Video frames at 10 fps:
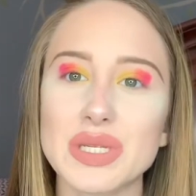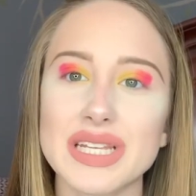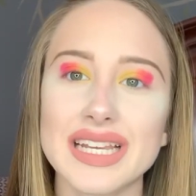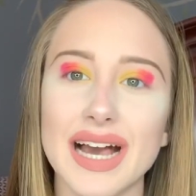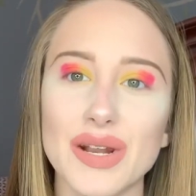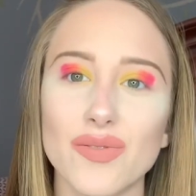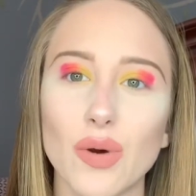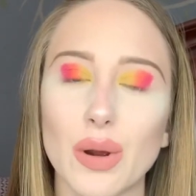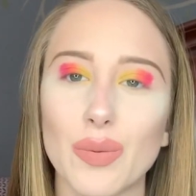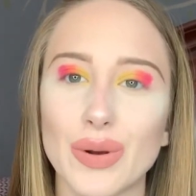to see kind of
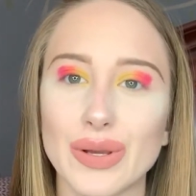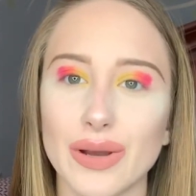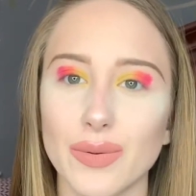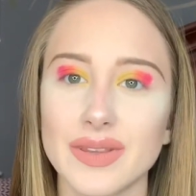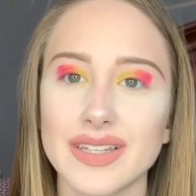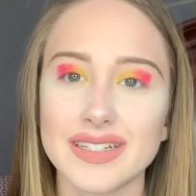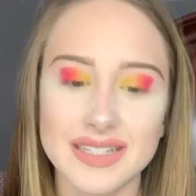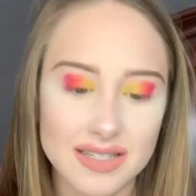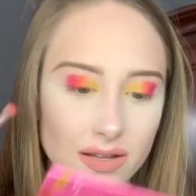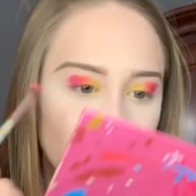where I want to go with this.